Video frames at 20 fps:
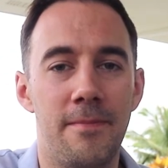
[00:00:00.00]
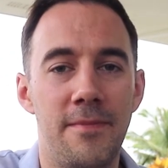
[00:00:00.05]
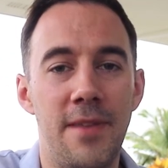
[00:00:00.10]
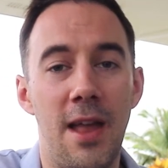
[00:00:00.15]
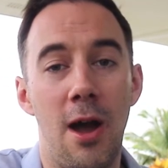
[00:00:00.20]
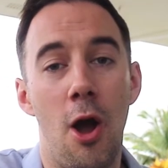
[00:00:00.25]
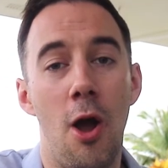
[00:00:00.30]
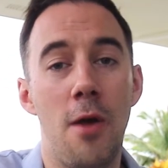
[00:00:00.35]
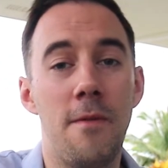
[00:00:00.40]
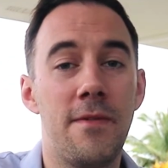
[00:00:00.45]

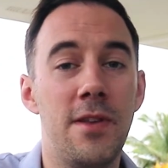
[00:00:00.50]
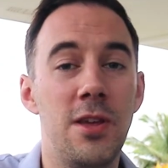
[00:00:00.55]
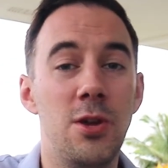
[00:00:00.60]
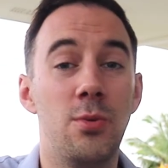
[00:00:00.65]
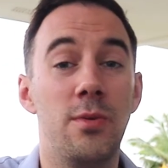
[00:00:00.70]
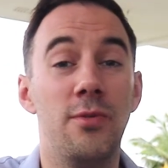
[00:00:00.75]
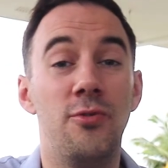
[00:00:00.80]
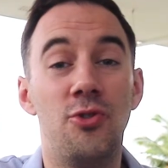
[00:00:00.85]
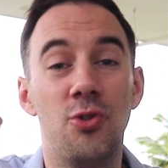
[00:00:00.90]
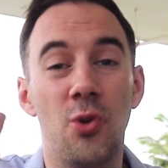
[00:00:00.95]
Now, hopefully
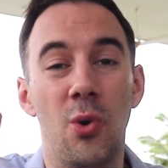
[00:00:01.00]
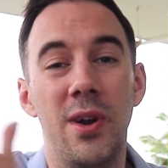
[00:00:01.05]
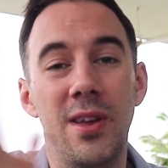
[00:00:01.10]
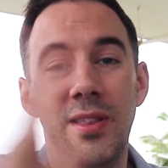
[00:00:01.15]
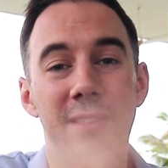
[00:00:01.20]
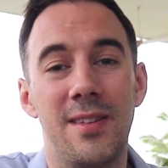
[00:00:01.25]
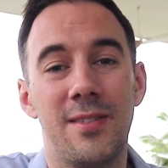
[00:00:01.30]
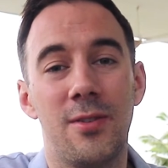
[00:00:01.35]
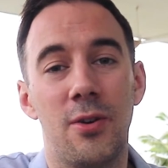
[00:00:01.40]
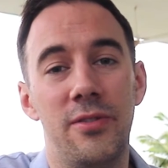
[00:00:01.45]
you enjoyed
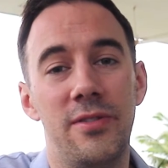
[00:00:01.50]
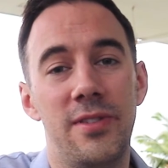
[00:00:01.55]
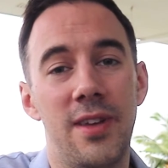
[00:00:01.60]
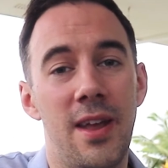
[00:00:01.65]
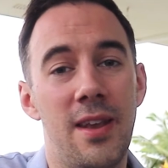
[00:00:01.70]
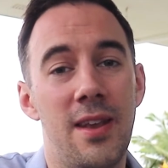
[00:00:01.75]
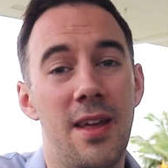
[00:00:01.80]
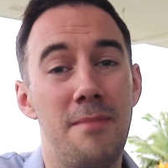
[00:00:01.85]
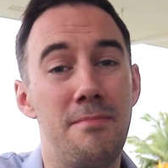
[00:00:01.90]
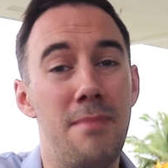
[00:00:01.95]
this
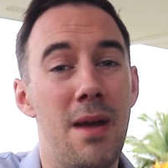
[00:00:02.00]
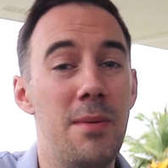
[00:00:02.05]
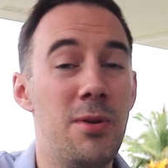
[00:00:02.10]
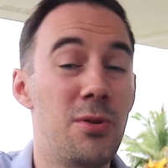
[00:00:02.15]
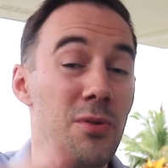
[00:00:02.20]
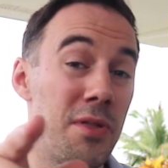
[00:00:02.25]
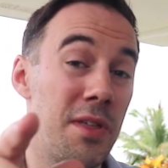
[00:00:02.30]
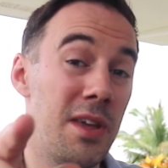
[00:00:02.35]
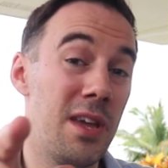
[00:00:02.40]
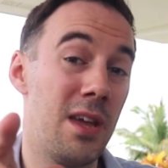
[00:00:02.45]
content and maybe
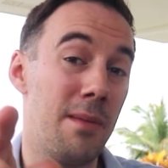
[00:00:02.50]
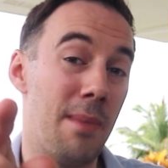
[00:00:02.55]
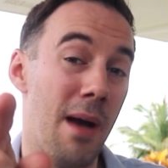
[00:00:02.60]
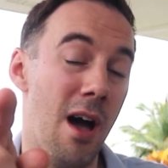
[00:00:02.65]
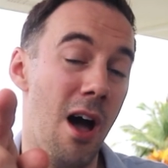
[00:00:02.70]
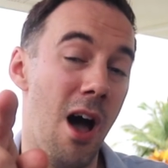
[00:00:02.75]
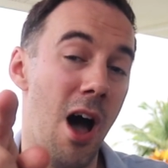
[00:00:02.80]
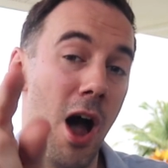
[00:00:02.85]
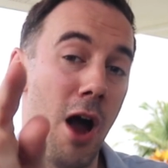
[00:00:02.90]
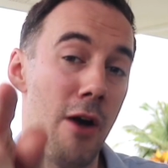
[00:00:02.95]
you're thinking about
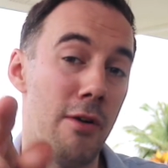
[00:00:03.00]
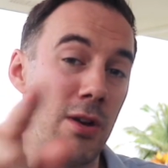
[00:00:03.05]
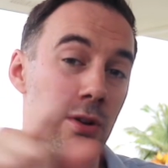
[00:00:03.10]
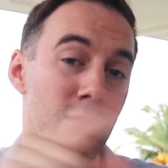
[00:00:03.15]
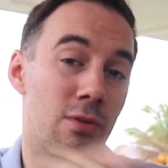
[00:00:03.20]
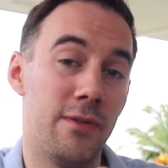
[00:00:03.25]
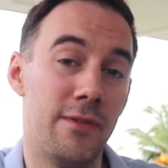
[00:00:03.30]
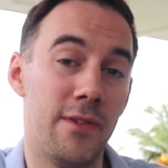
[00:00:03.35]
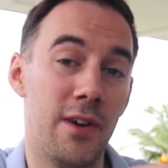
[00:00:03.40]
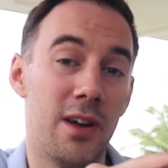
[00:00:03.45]
hiring
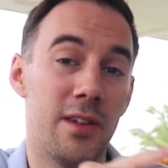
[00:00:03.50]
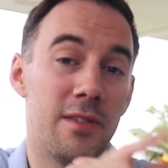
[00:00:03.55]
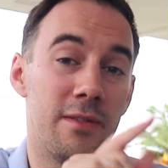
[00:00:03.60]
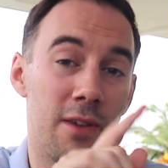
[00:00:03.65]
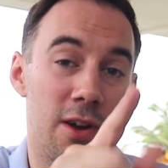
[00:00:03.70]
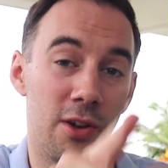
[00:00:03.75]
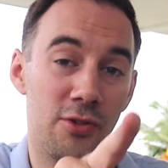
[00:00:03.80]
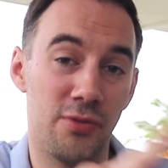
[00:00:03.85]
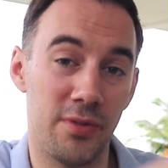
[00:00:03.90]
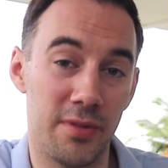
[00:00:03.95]
your first
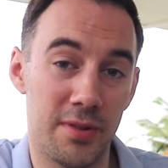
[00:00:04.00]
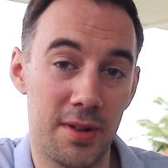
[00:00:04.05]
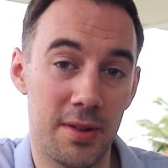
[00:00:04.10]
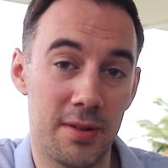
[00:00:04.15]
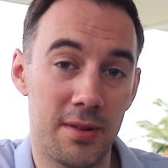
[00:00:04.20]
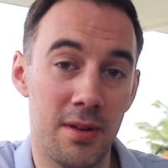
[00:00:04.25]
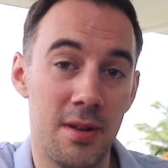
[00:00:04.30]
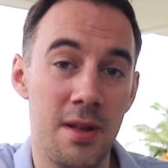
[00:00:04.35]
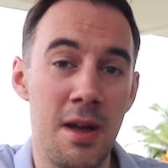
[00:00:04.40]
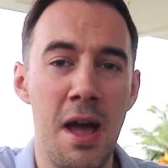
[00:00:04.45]
virtual
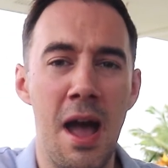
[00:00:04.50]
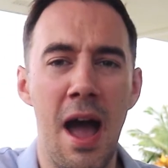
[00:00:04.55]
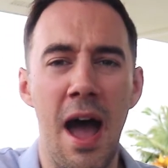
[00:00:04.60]
assistant,